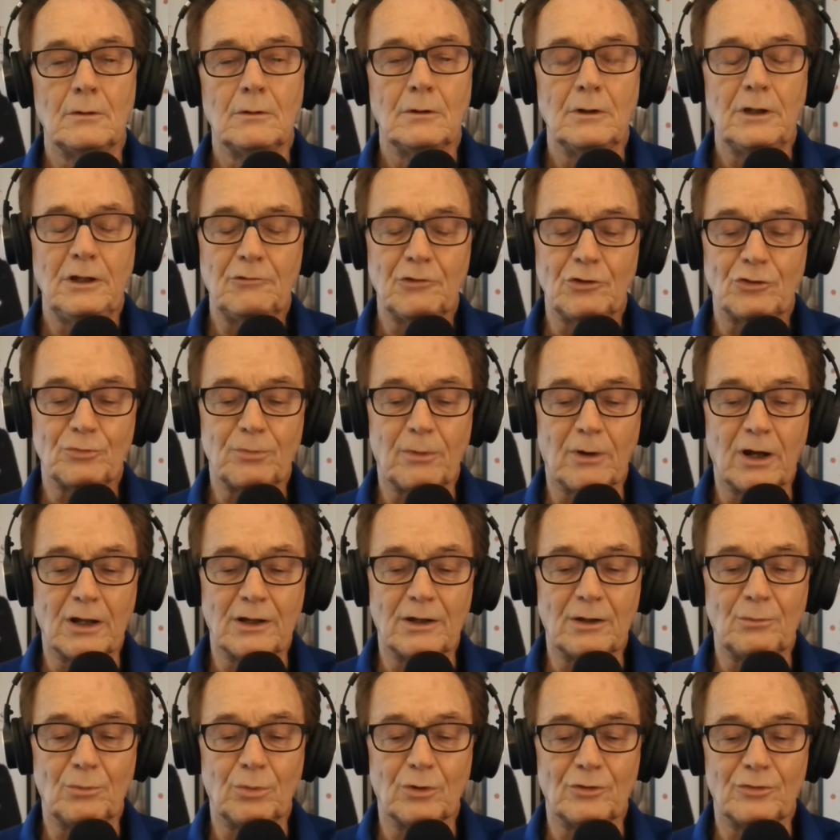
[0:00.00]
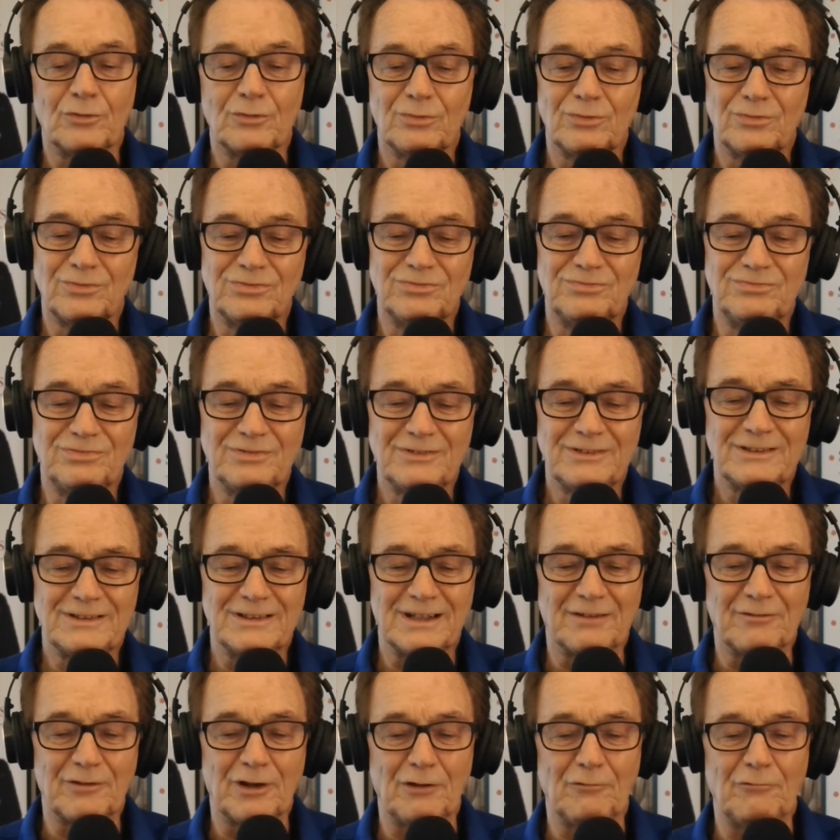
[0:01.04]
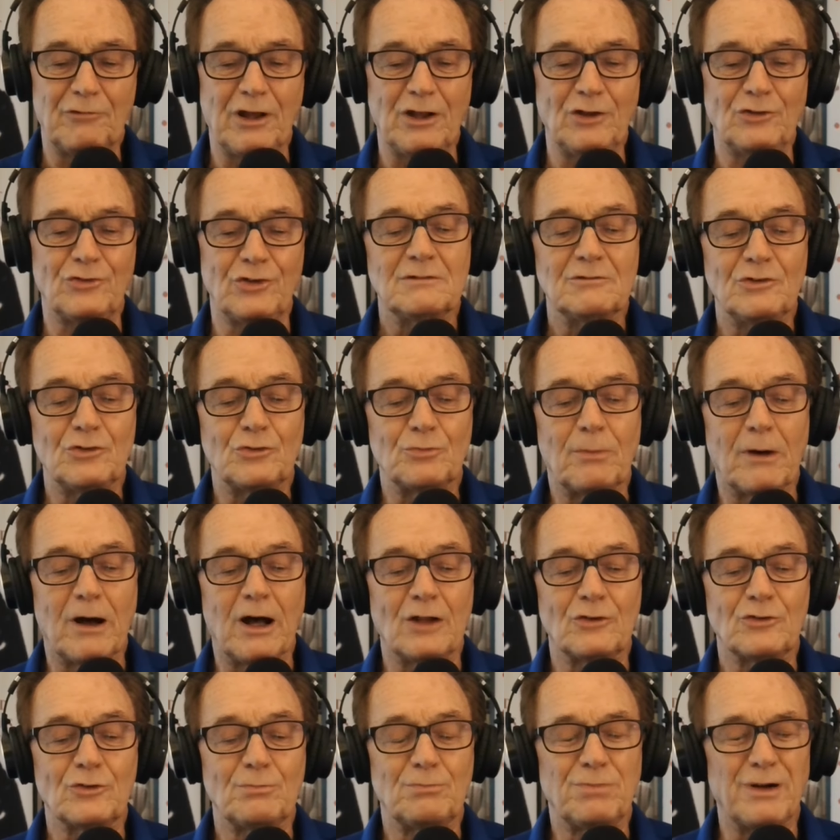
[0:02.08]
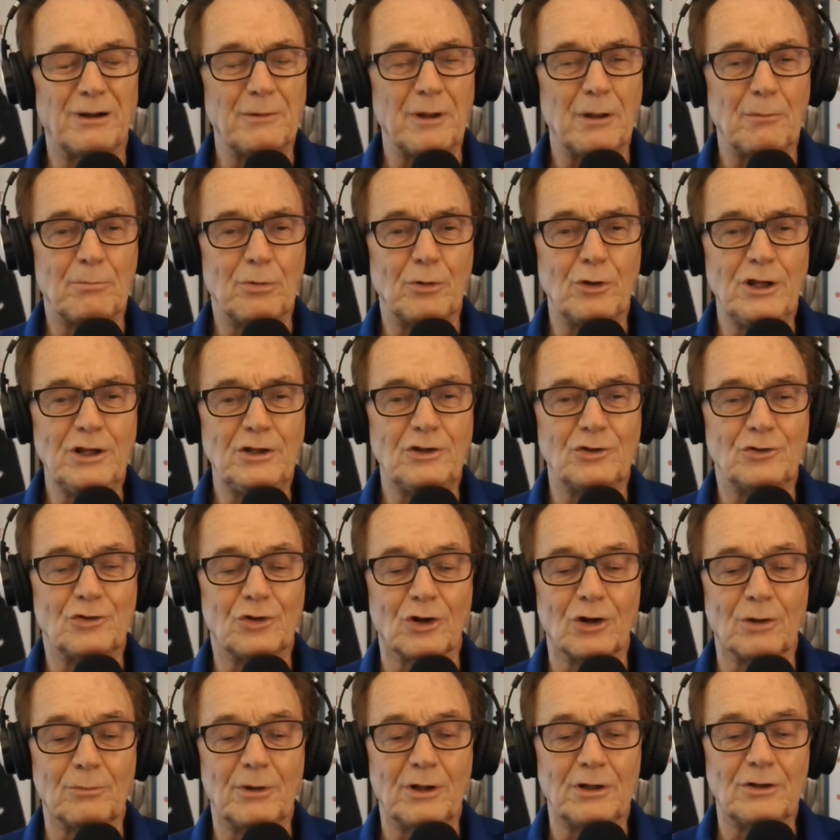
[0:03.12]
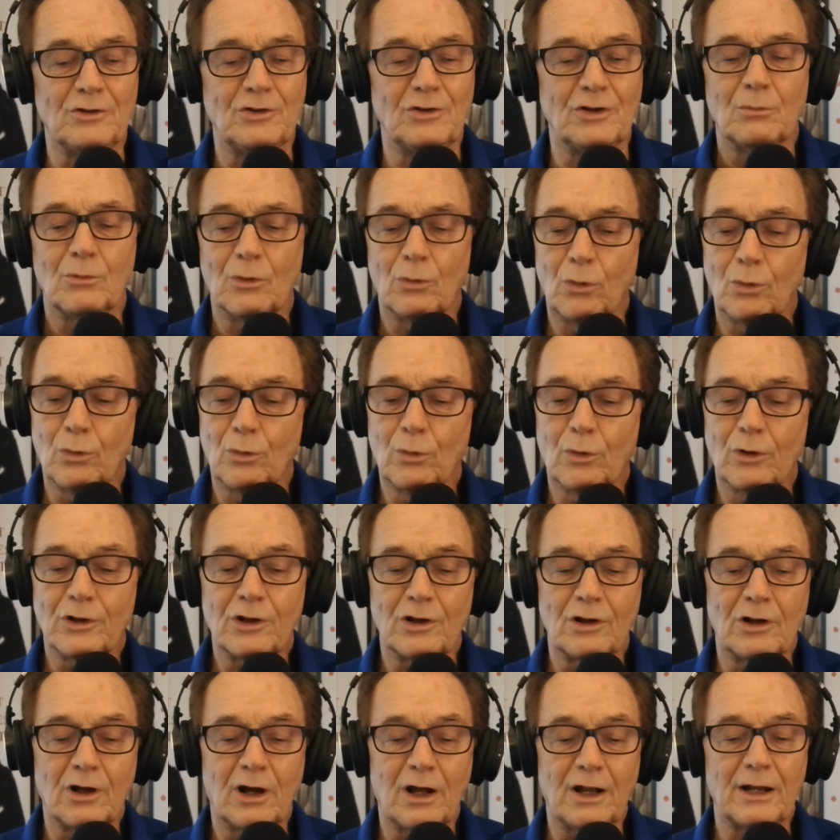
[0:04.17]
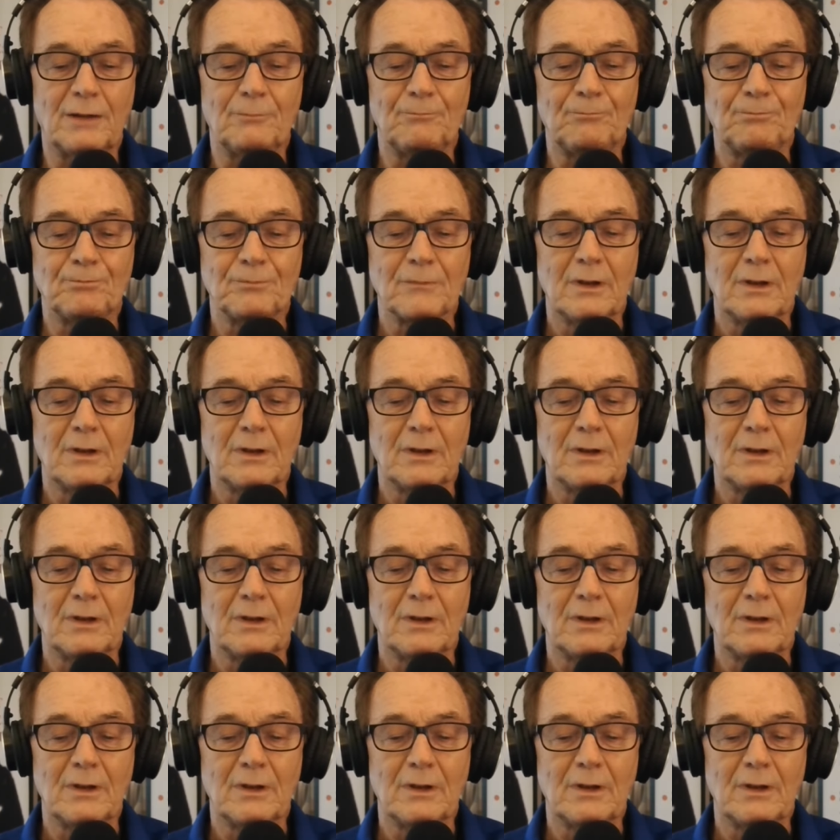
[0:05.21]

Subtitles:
He responded with kind of an evasive response, probably a predetermined, well, we're working on it,